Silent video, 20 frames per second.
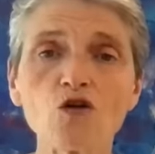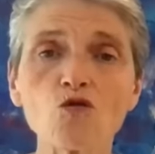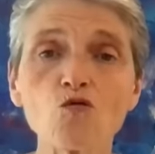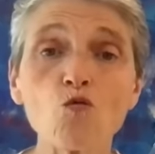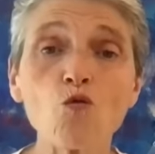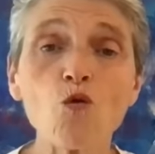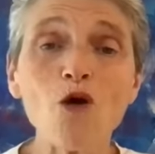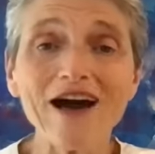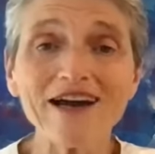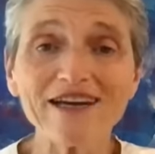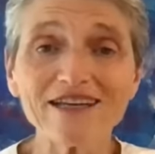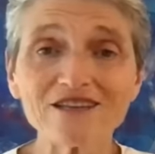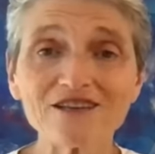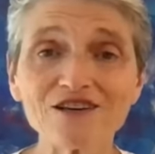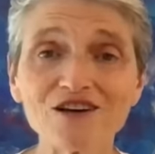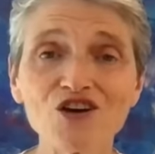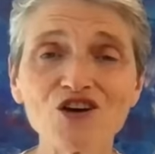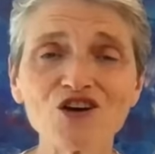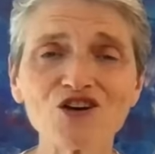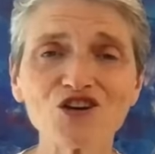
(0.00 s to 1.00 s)
a
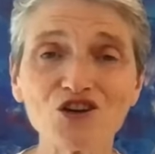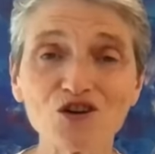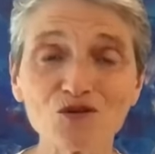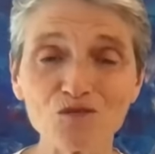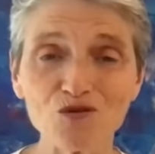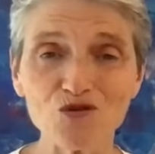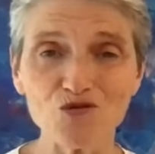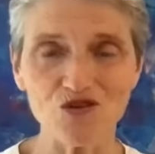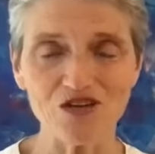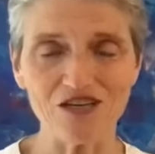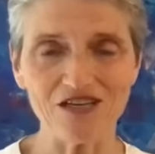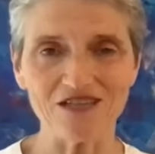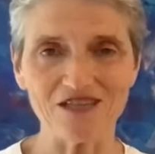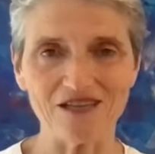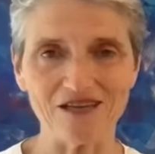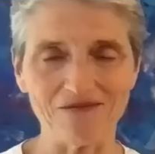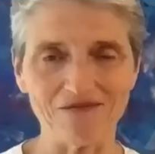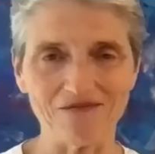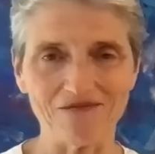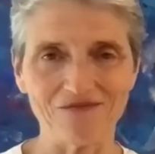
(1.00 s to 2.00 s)
wider
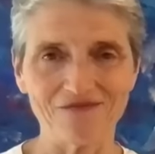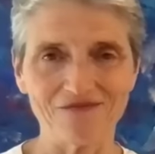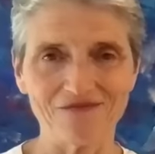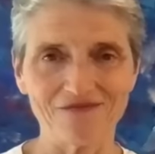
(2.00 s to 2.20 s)
community.